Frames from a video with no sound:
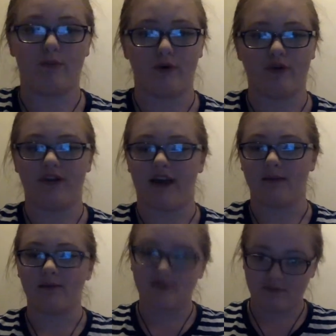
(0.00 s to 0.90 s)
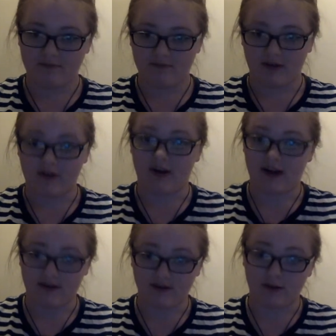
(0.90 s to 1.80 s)
Both times, I cried
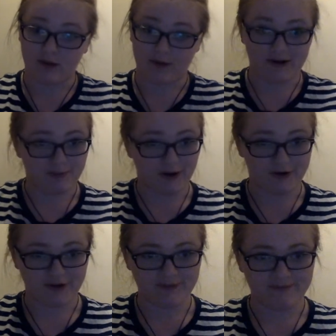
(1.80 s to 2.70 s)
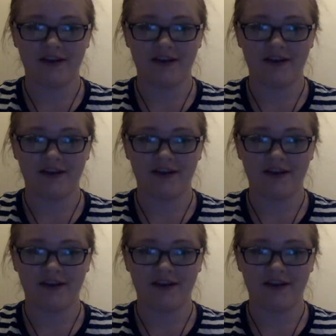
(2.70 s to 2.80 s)
heavily upon my departure.